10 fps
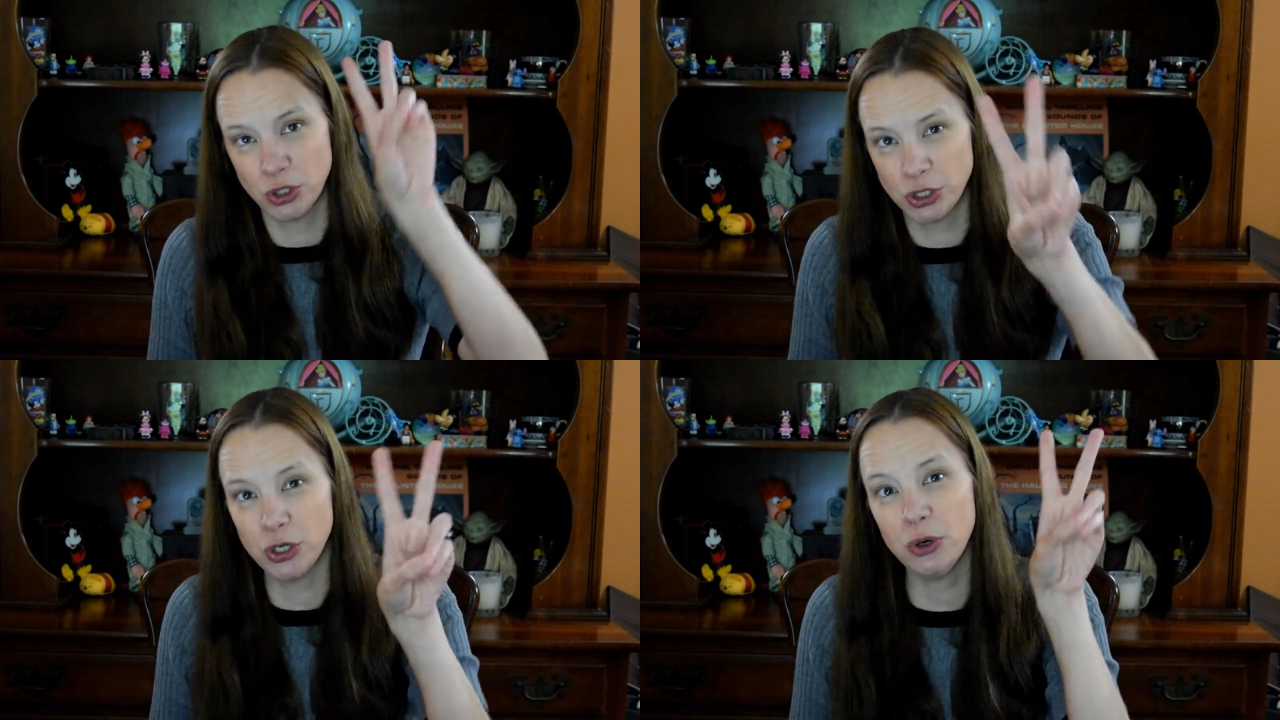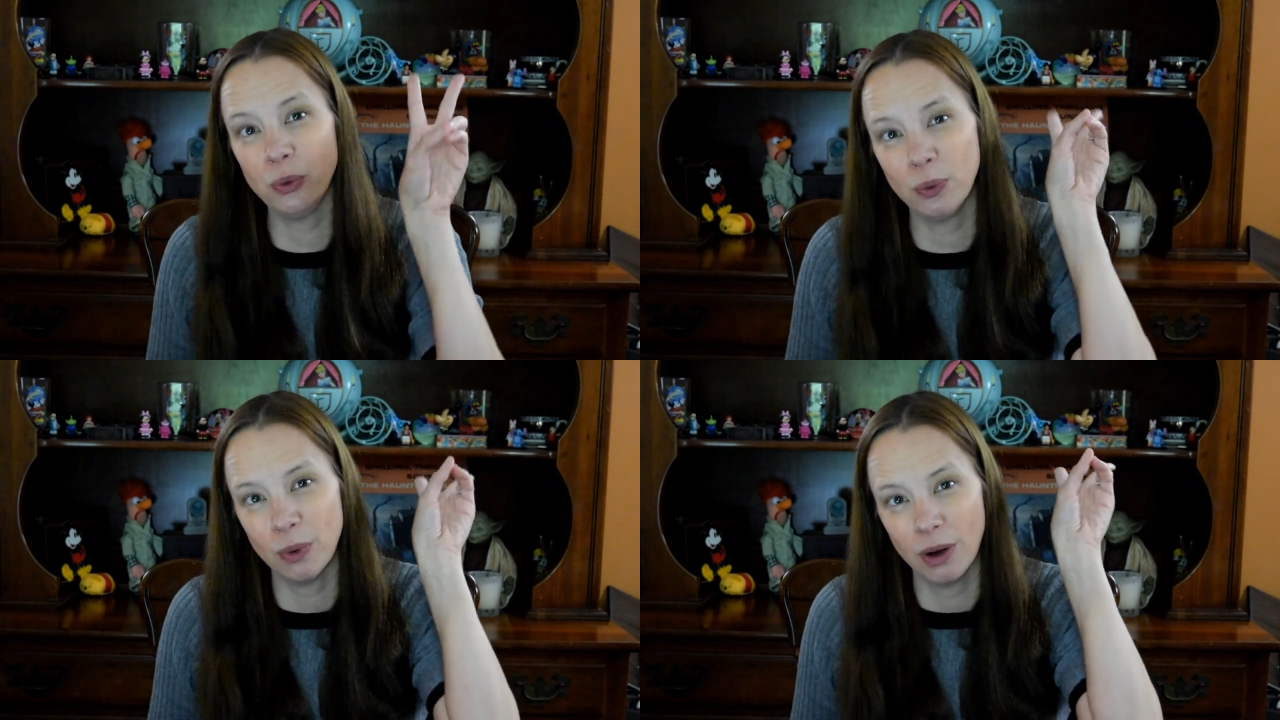
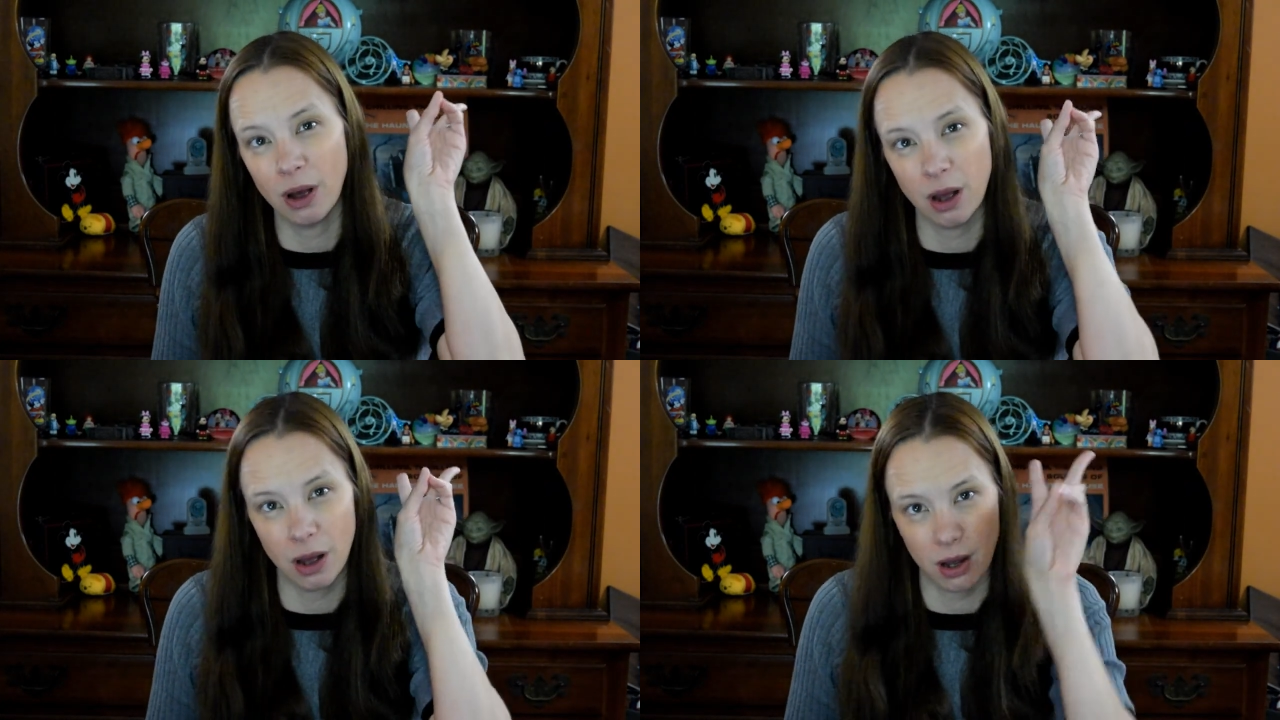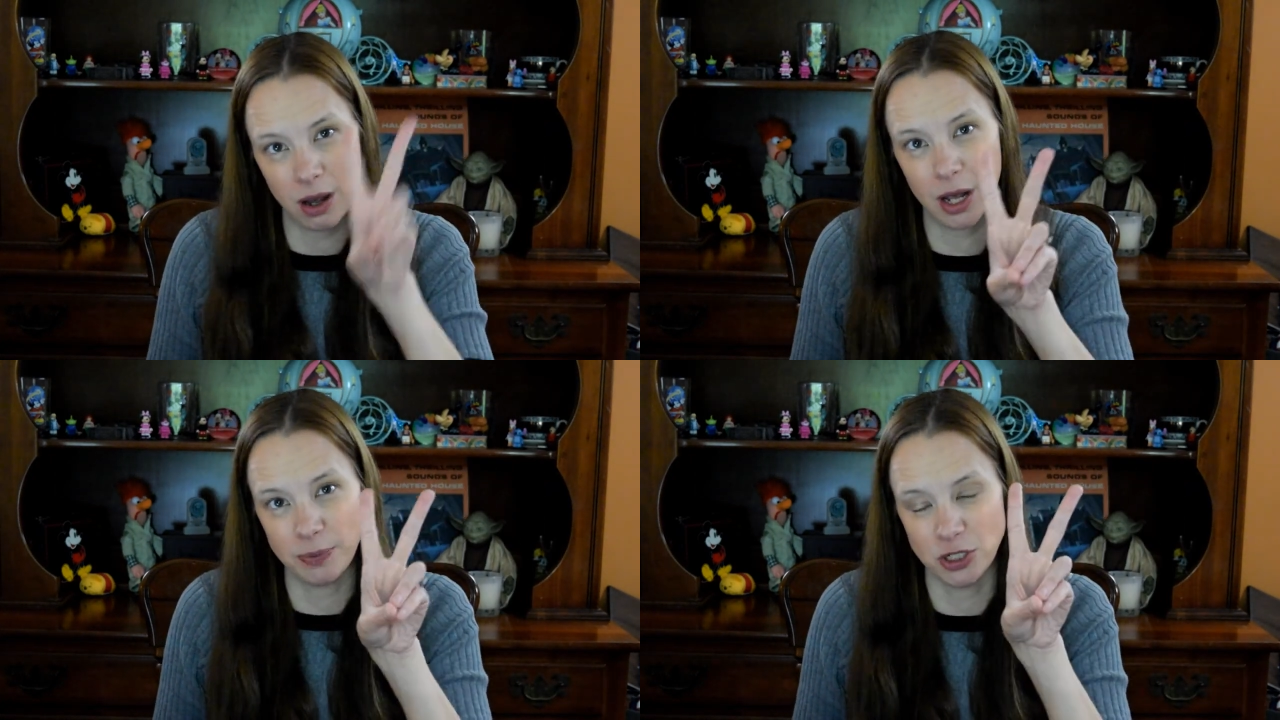2
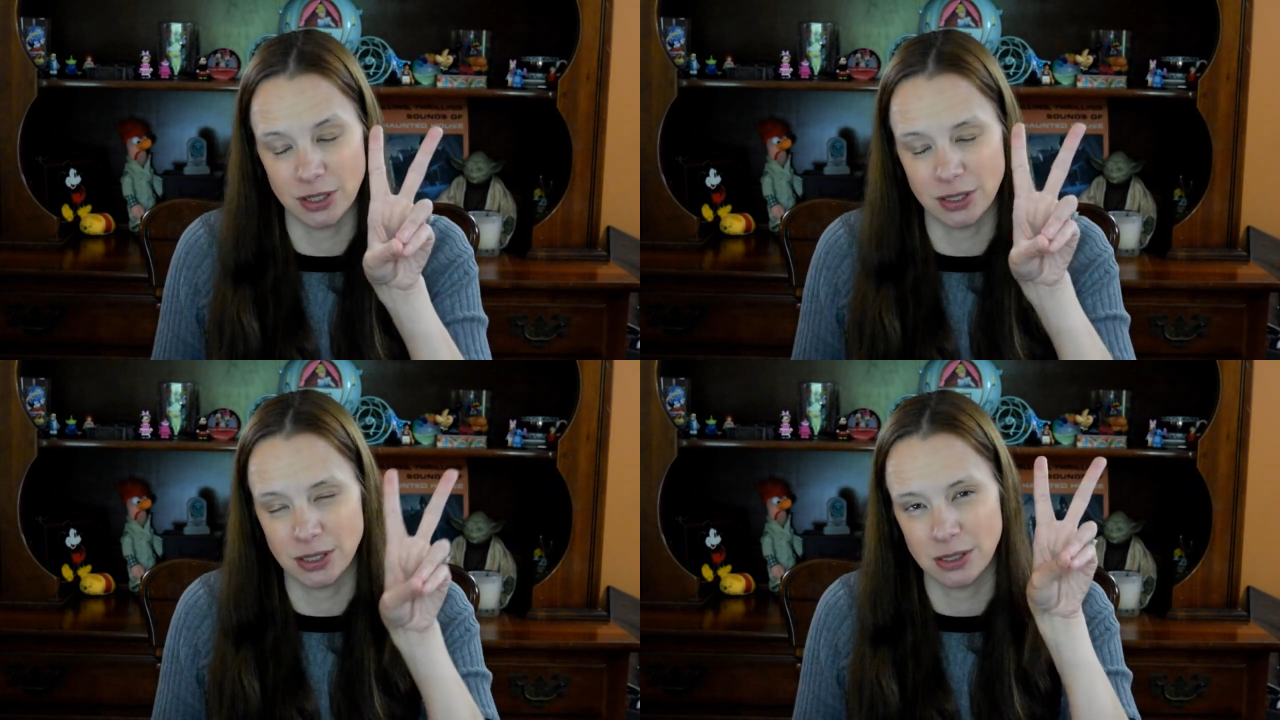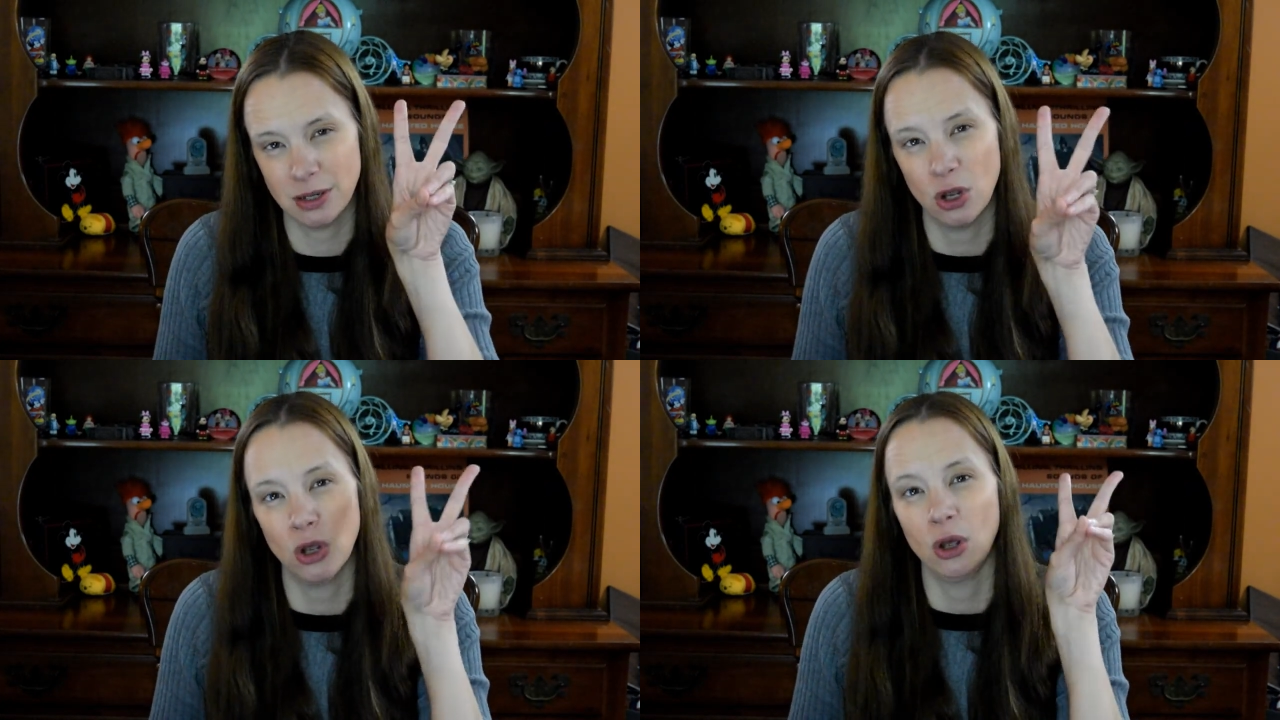options.
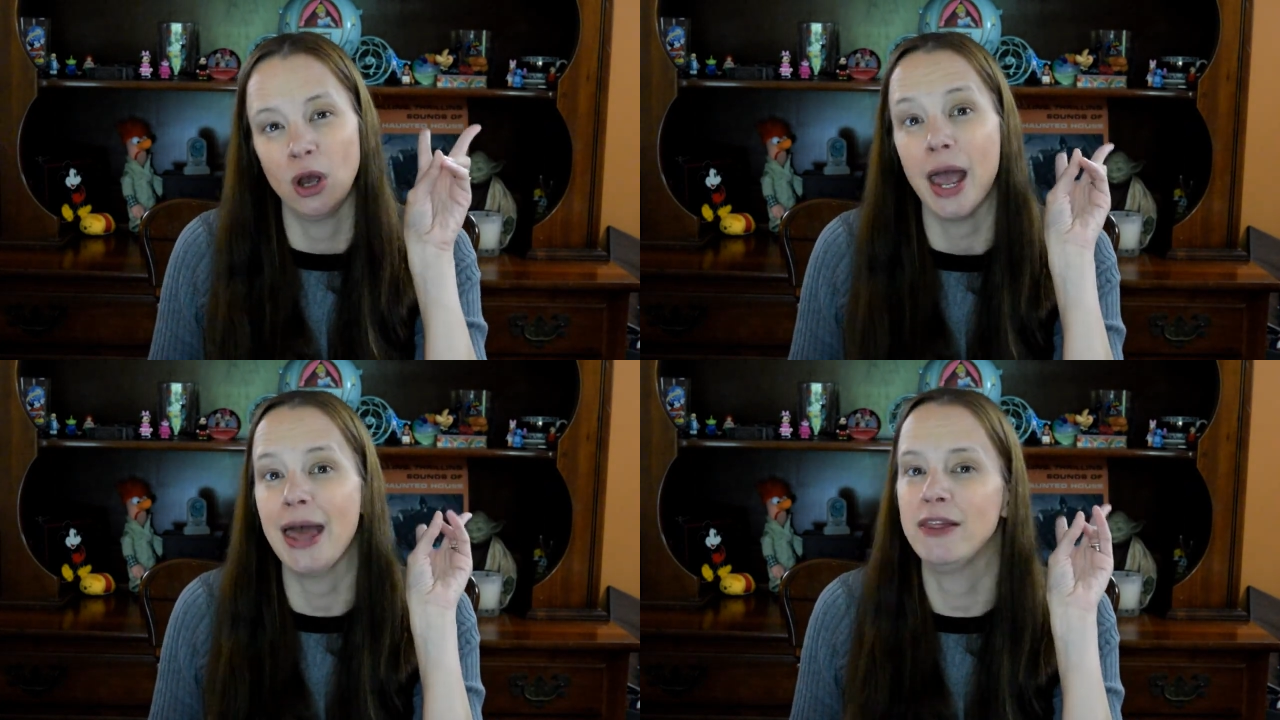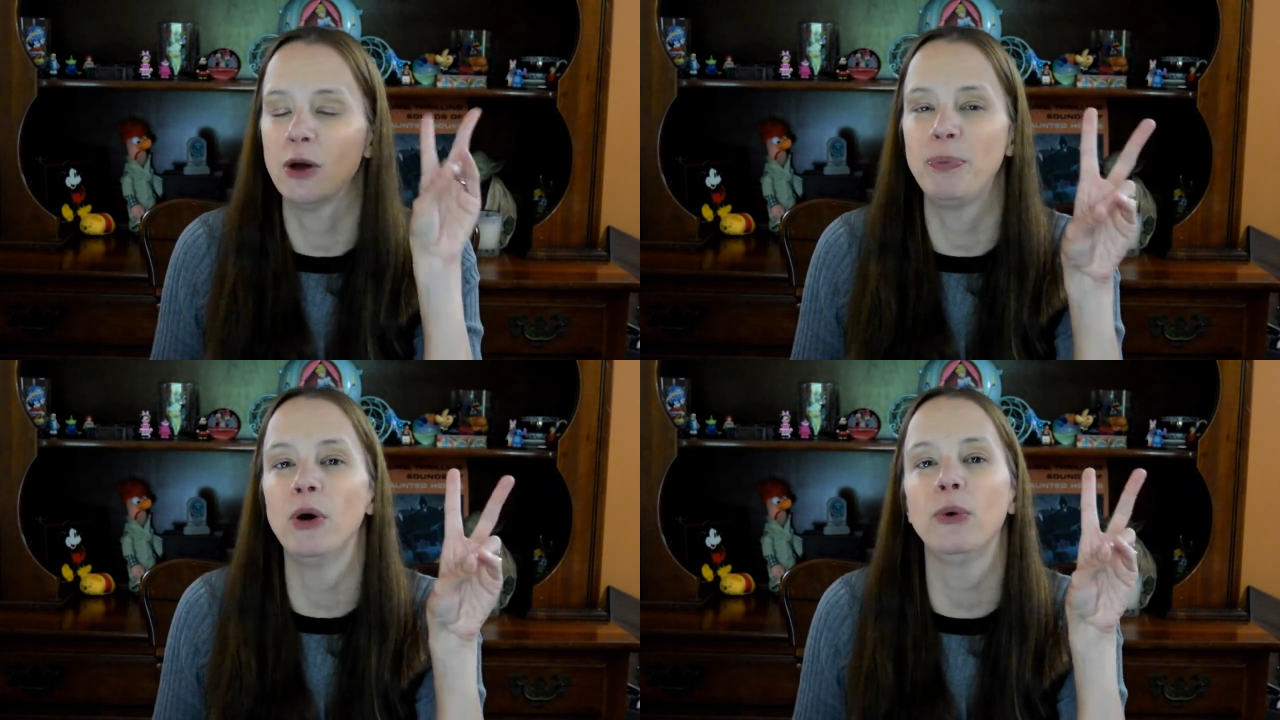And
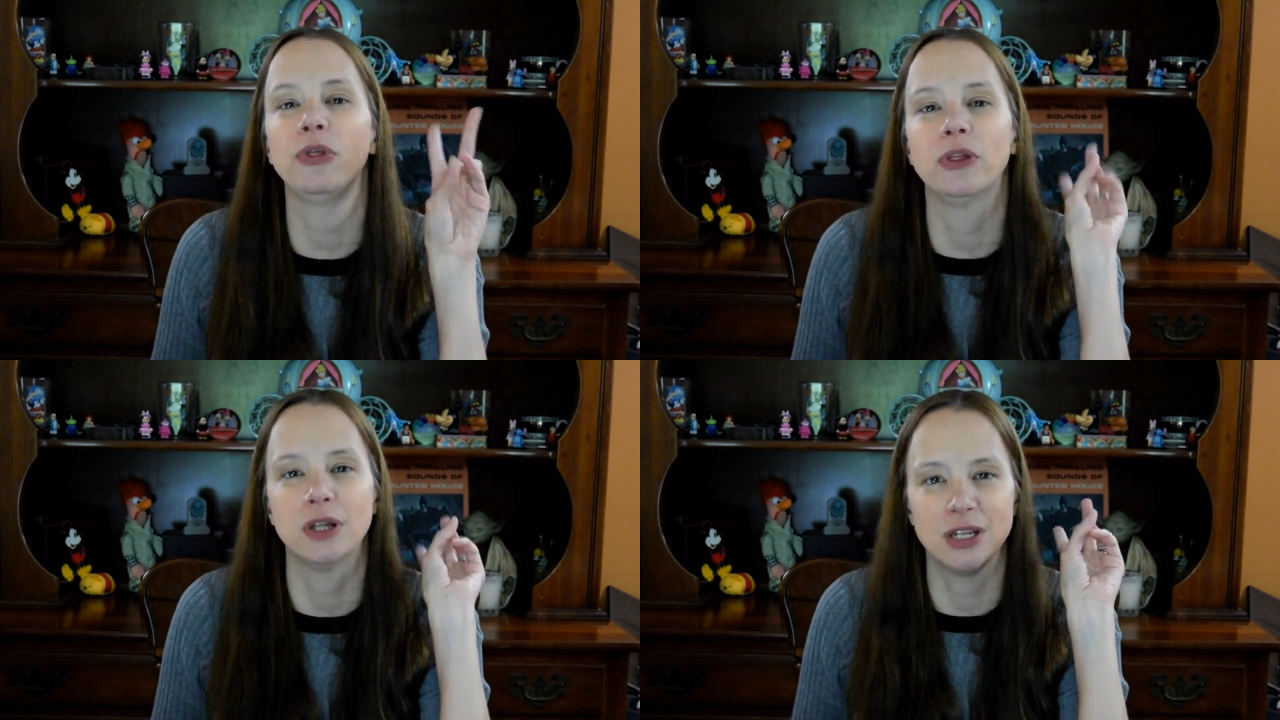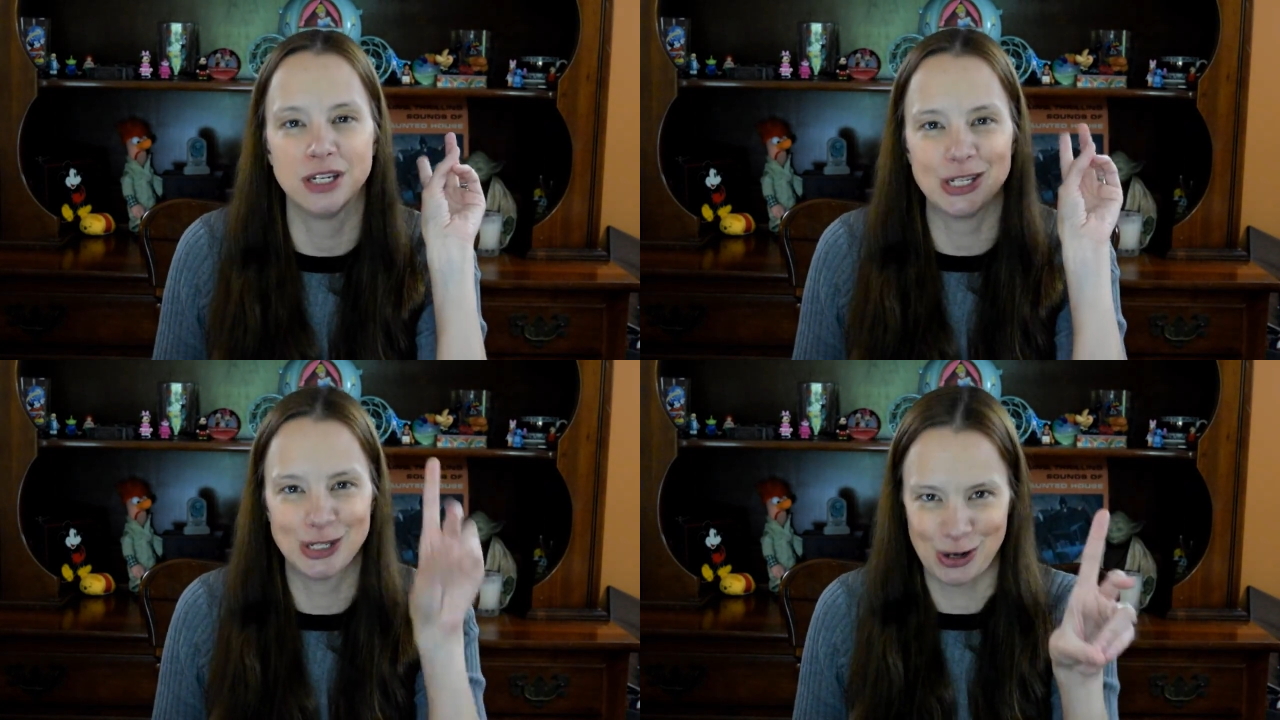they're both
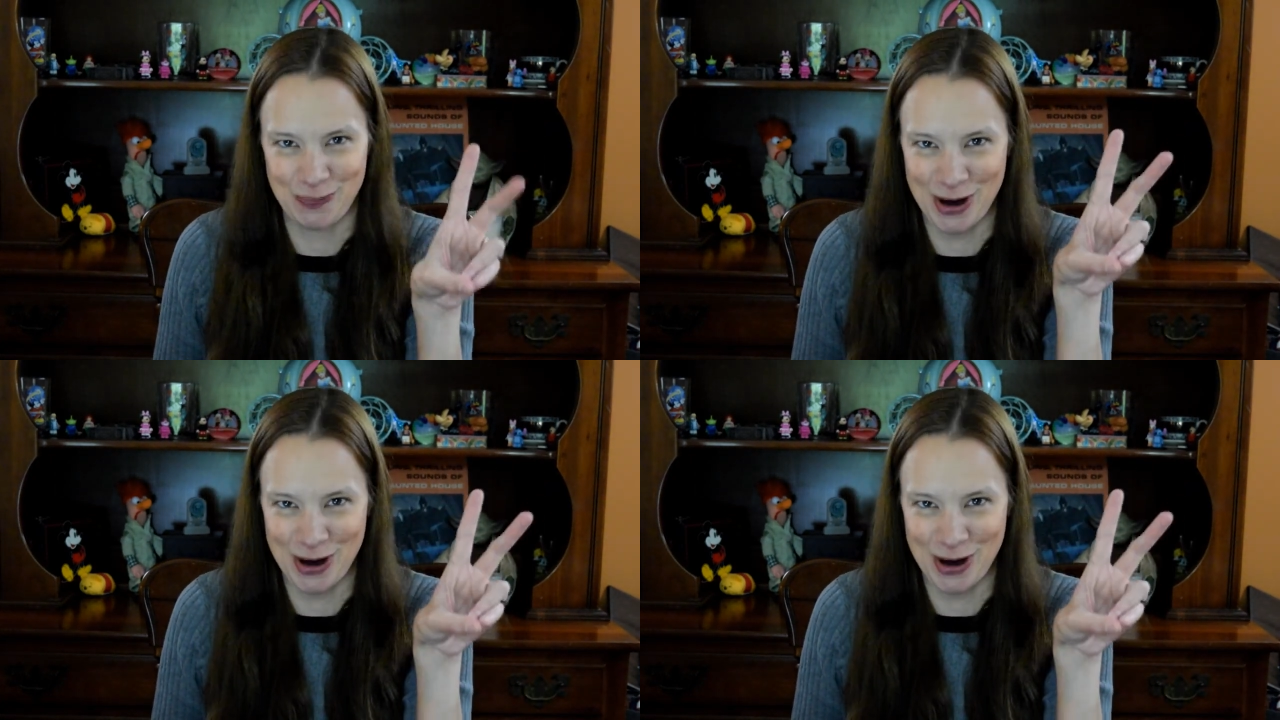dessert